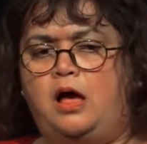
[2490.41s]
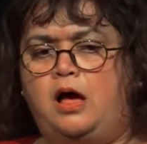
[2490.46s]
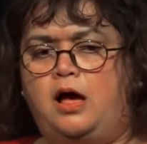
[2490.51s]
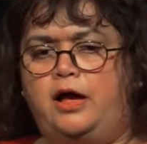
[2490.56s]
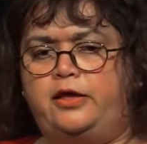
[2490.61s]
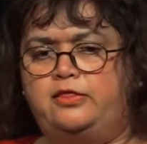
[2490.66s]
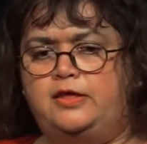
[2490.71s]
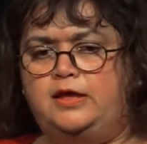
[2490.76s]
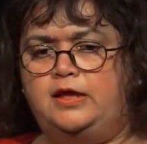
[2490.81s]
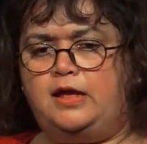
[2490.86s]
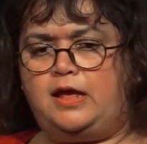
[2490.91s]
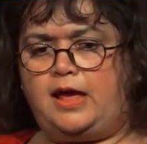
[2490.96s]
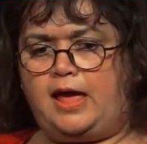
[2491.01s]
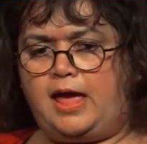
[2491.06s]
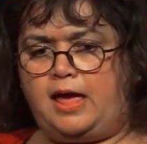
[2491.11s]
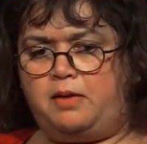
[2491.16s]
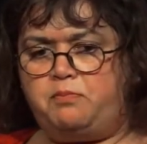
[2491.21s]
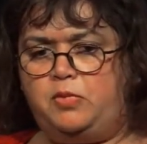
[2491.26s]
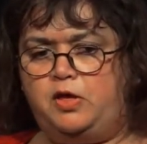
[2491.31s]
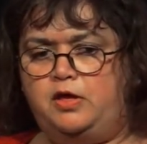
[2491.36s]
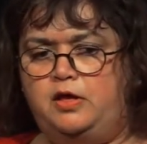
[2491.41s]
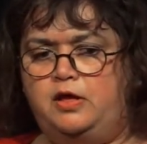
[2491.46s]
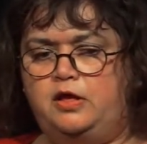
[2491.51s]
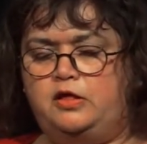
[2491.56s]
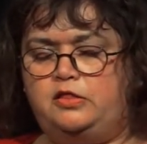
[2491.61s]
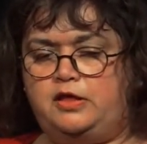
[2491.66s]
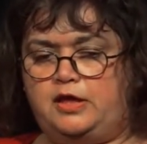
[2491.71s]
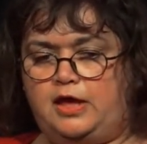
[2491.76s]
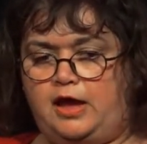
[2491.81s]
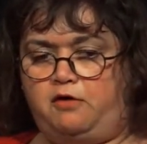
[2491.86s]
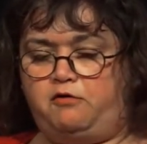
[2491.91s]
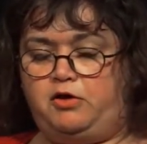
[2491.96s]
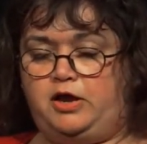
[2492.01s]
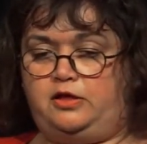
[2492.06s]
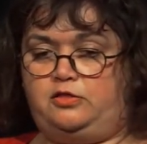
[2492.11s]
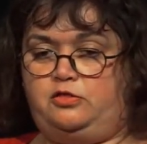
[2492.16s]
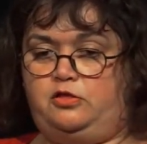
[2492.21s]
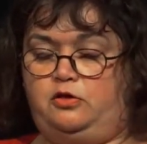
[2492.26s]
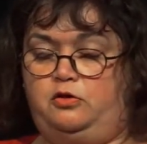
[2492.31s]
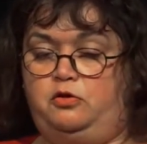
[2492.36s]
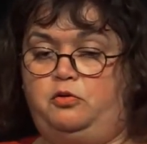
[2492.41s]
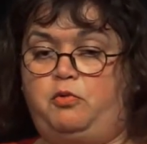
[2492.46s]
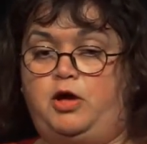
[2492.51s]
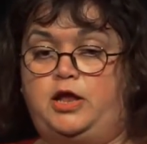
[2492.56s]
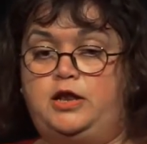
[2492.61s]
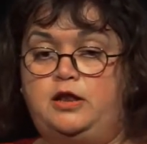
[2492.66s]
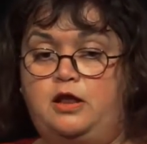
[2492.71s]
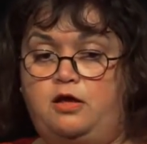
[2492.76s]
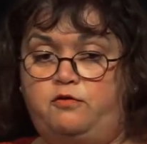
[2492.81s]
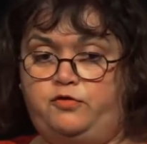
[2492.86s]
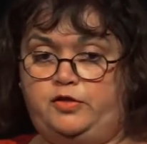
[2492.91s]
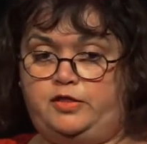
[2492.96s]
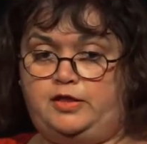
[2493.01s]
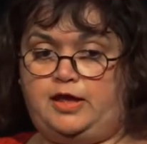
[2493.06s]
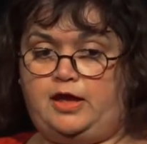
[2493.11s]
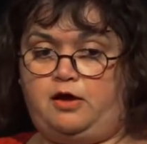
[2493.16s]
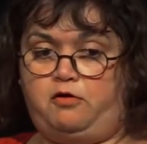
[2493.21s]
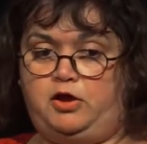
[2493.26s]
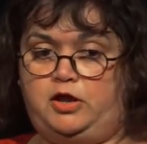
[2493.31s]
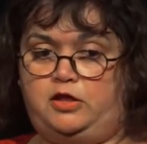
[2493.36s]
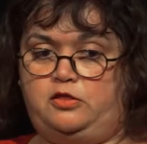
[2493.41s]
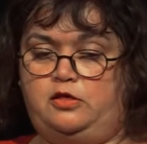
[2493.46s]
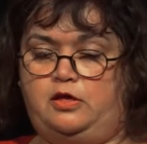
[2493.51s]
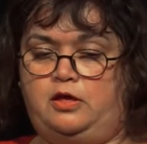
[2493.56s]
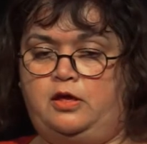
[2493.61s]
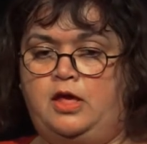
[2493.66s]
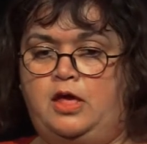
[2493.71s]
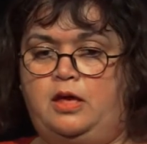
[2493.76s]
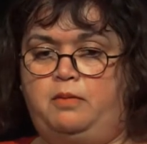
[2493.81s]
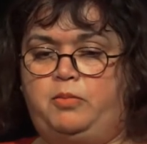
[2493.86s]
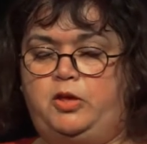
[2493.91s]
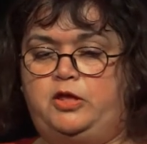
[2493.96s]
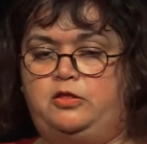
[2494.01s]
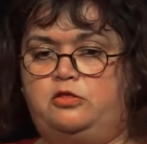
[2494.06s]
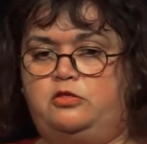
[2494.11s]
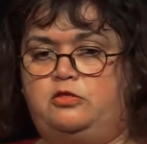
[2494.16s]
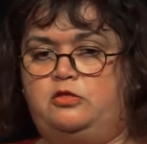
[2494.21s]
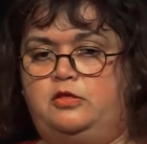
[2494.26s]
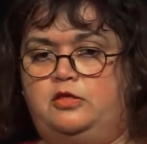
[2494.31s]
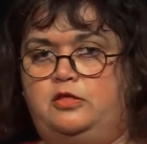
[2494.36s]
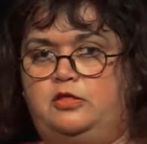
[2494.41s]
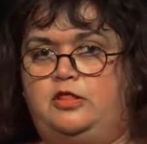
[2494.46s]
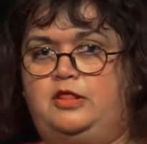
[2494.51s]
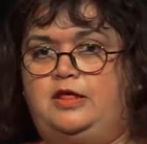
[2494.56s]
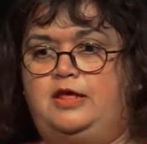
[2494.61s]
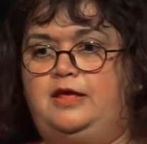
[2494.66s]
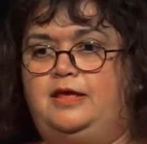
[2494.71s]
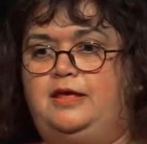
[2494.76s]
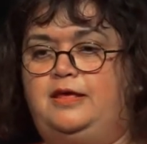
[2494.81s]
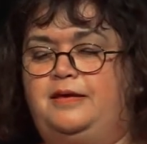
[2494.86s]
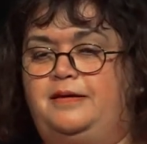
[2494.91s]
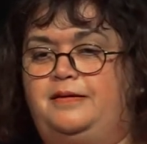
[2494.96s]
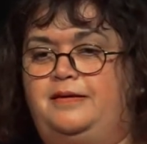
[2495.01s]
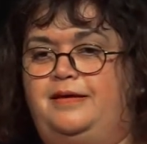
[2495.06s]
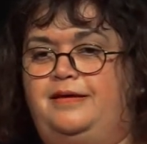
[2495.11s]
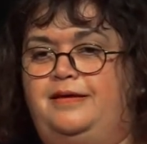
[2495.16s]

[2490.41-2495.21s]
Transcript: I think Emma as a character, who I love as a character, but she